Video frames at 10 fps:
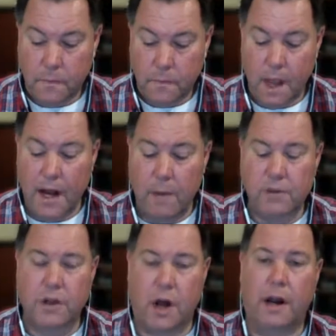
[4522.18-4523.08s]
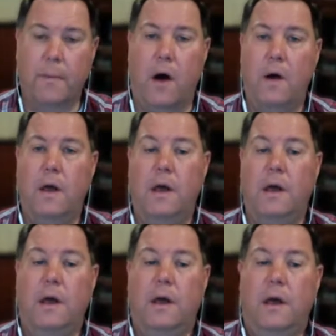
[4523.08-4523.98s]
And he was talking about
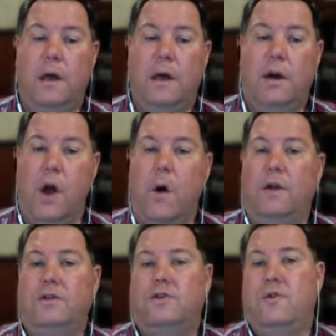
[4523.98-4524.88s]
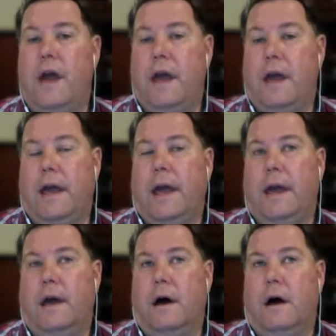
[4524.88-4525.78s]
going to
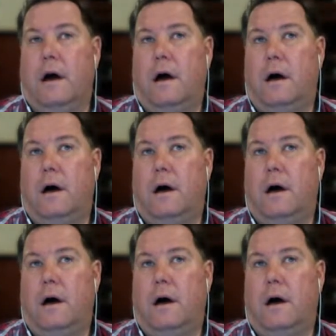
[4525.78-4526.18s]
a